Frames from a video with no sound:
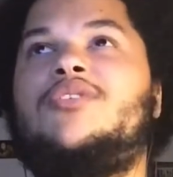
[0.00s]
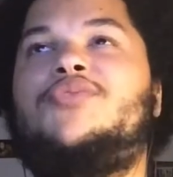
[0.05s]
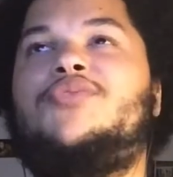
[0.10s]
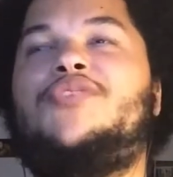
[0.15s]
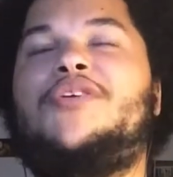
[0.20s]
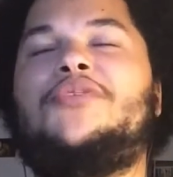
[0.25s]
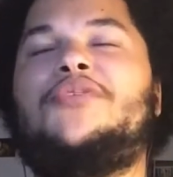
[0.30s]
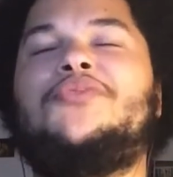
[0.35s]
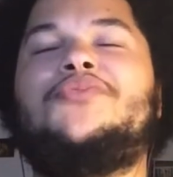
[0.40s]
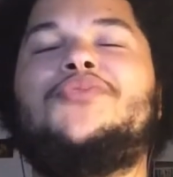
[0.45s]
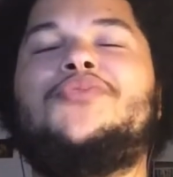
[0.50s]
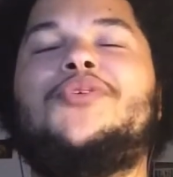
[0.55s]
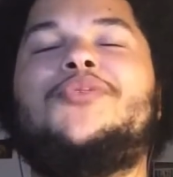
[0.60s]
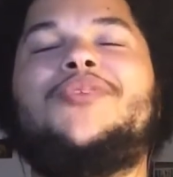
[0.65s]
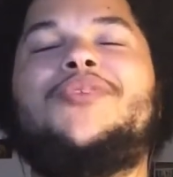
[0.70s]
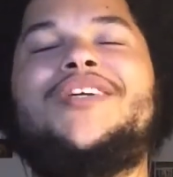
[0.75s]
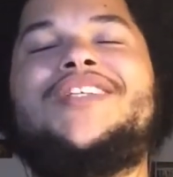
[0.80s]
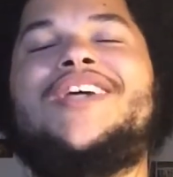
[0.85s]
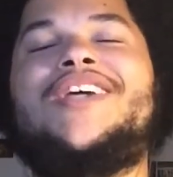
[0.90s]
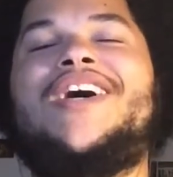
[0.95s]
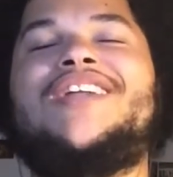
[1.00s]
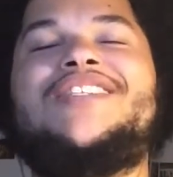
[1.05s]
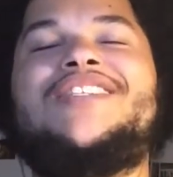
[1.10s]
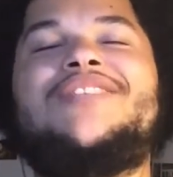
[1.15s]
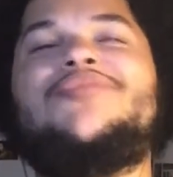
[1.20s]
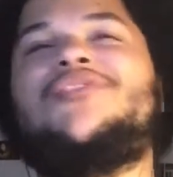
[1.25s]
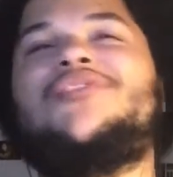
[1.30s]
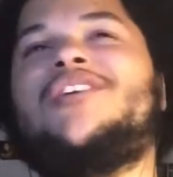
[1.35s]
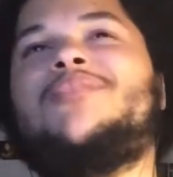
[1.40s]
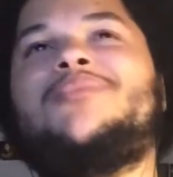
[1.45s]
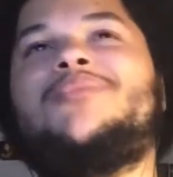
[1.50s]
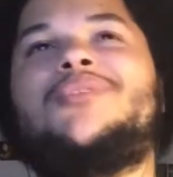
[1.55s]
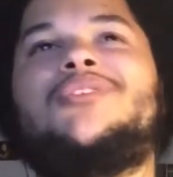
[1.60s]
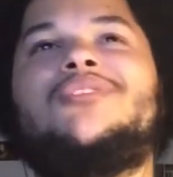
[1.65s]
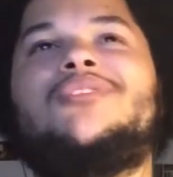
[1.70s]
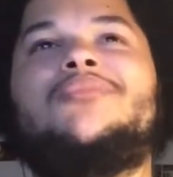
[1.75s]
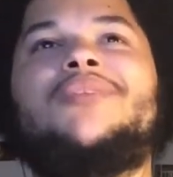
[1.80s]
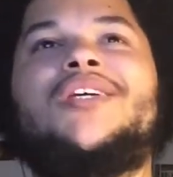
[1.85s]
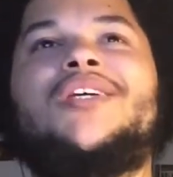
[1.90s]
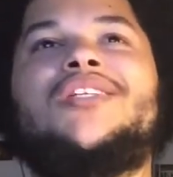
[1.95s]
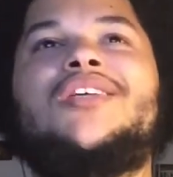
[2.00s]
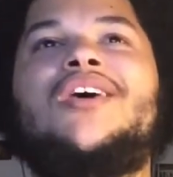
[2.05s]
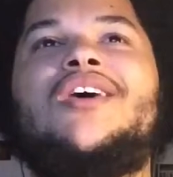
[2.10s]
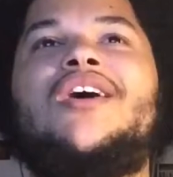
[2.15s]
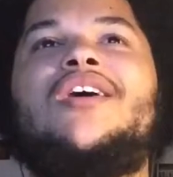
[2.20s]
Fatal 4-Way Tag Team Championship match.